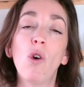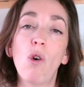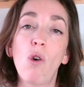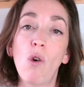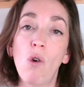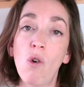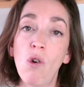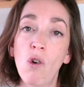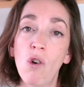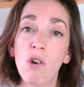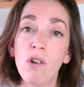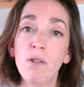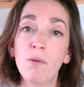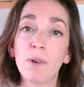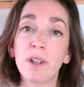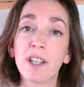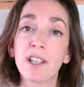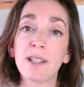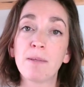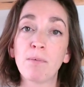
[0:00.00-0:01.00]
or
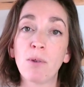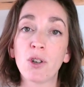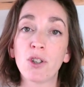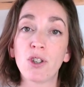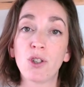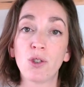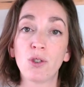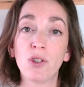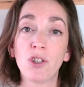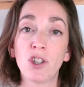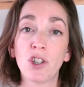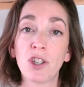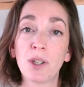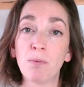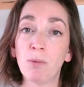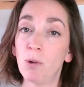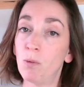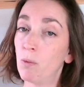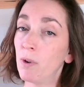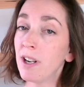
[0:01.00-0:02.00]
with his boss George
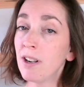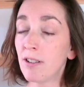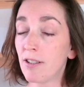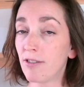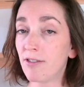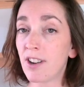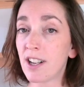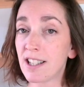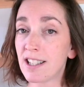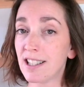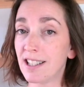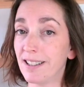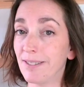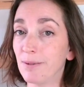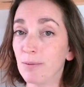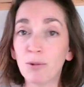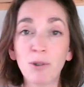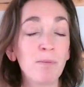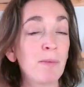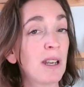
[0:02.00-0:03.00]
Osborne. We're not fussy.
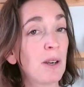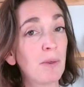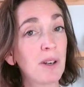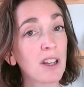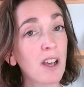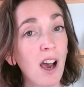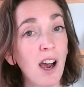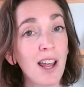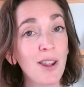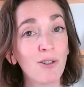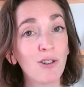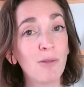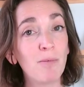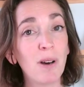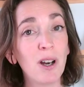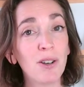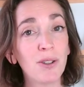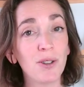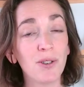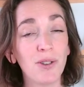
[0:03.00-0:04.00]
We'll meet with either or
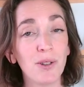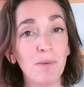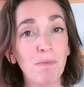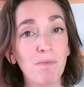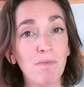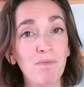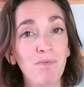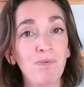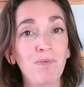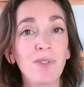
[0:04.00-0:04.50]
both of them.